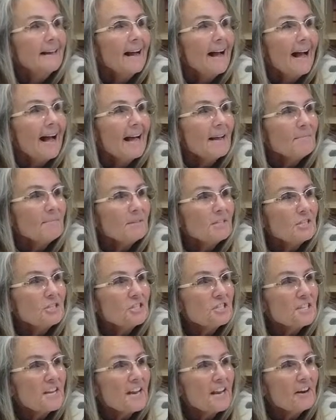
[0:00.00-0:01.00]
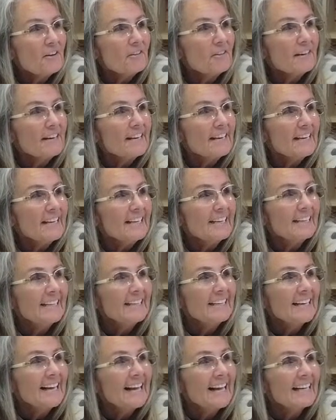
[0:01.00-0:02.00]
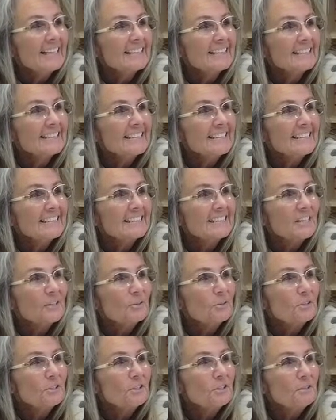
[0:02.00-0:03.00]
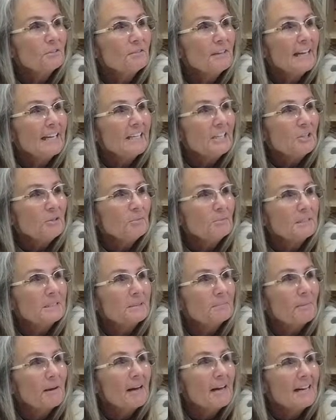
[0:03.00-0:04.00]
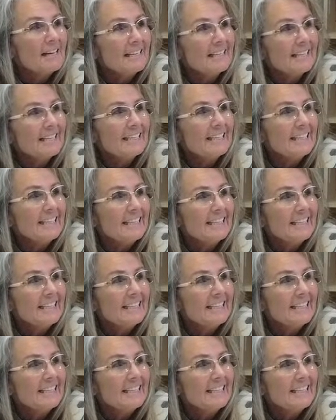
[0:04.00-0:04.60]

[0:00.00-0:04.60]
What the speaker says: Hi, Miss Sherry. I see it, so cute. Thank you, Miss Bonnie.